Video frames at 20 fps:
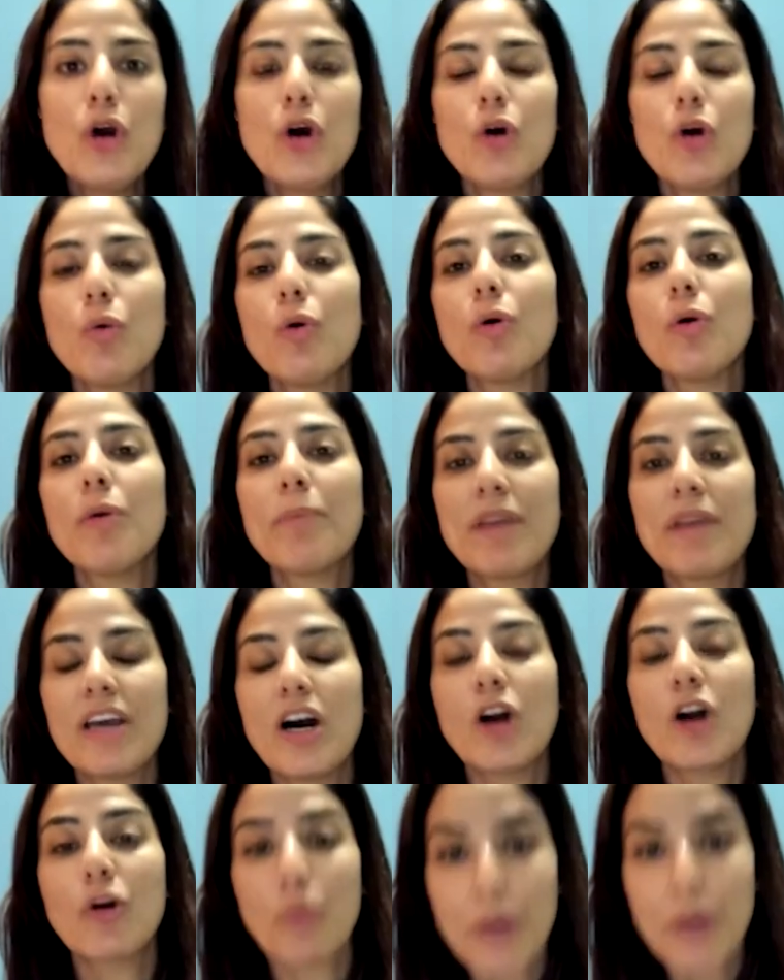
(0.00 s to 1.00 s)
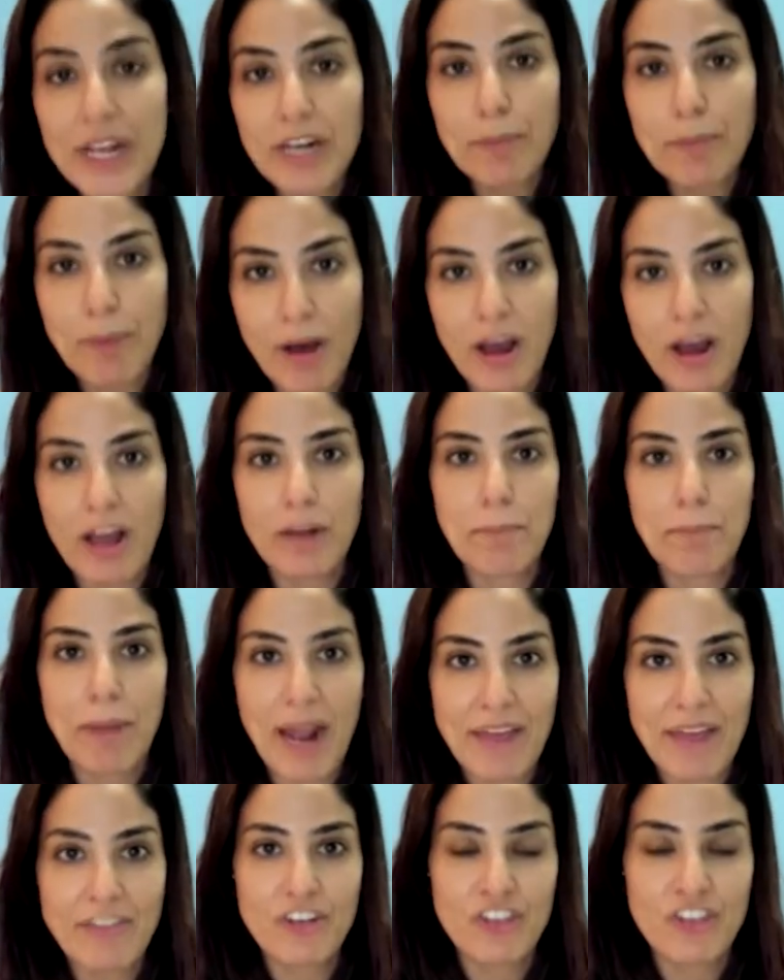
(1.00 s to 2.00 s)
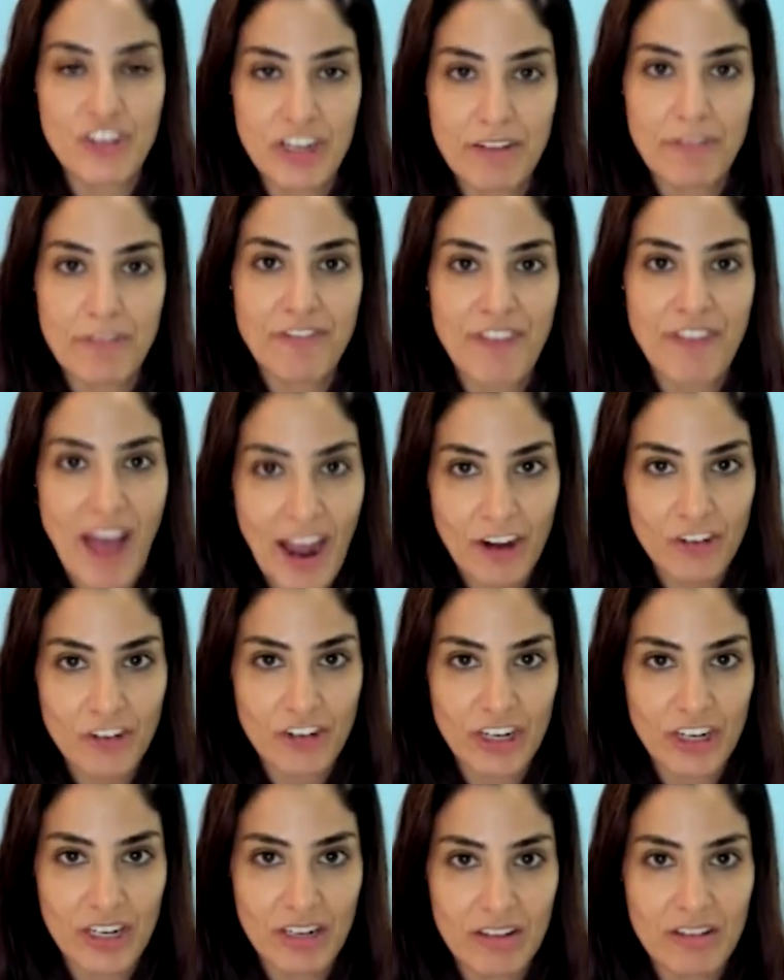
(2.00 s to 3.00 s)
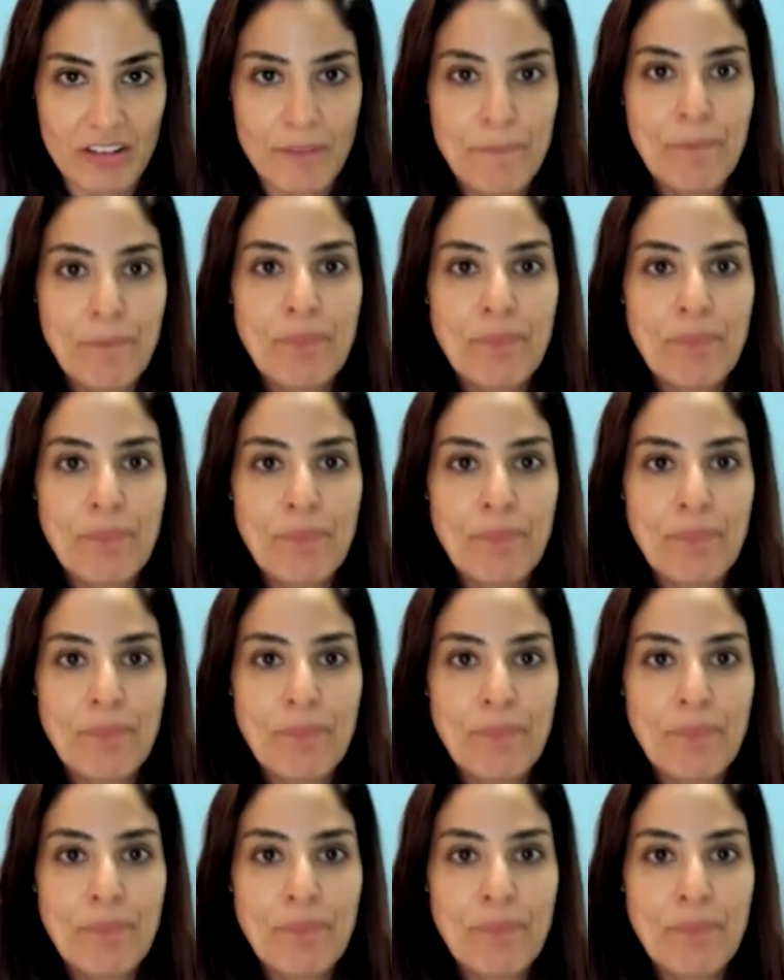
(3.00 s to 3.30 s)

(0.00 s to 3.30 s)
who will be agreed upon by the Shia factions.